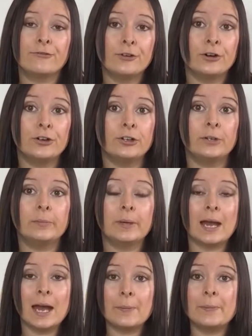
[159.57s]
fun and be
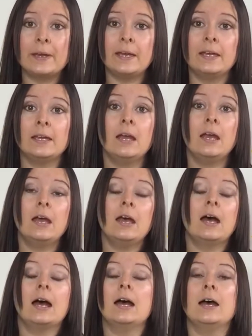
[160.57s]
happy,
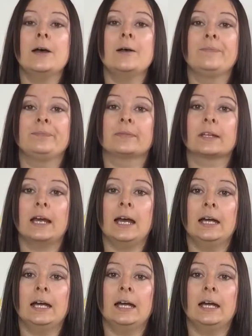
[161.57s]
and